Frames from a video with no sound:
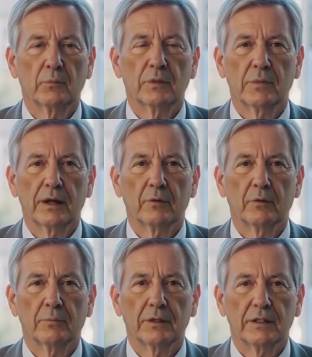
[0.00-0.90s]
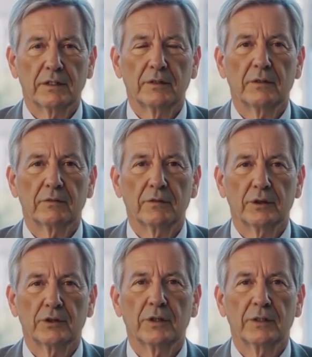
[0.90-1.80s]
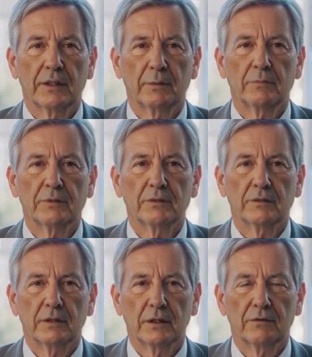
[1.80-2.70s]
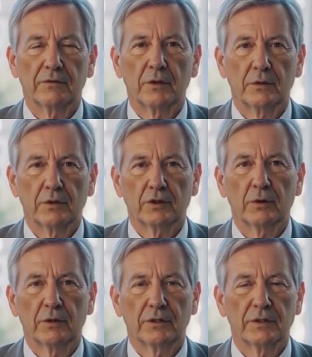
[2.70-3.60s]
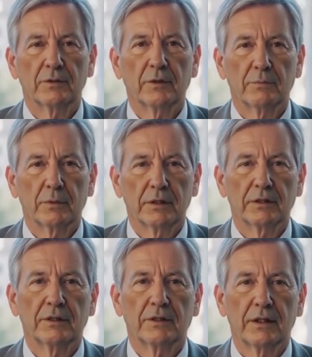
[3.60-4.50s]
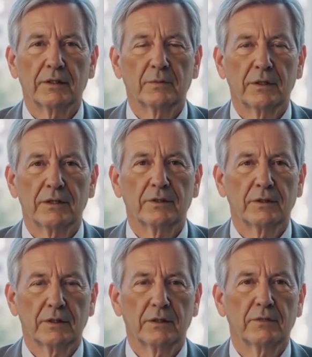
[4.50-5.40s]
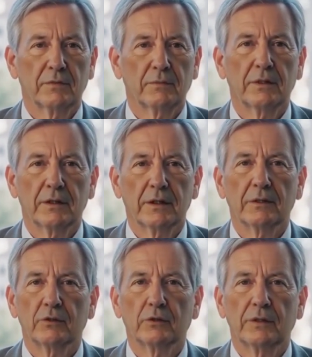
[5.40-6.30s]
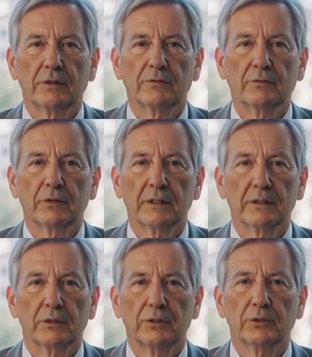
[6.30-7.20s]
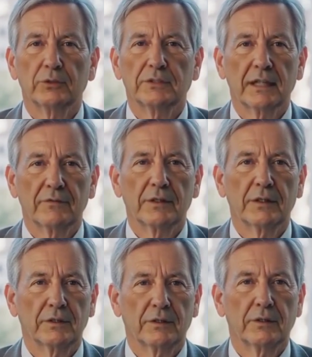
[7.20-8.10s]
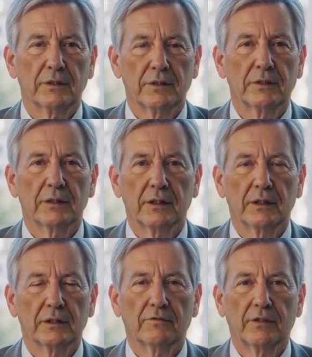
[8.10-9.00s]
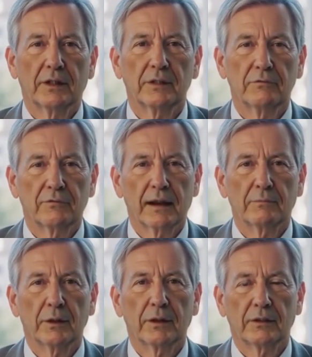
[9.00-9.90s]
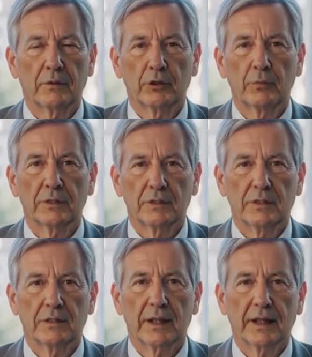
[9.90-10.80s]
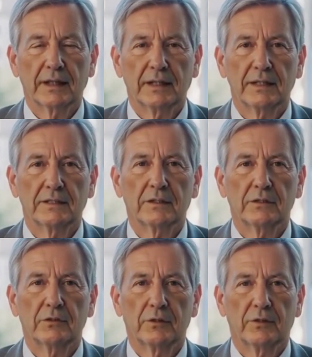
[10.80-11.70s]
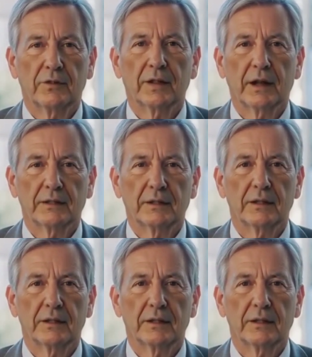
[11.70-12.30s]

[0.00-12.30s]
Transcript: With power plants on the verge of collapse, fuel shortages crippling the transportation system, and tourists fleeing due to safety concerns, the very fabric of Cuban society is under threat.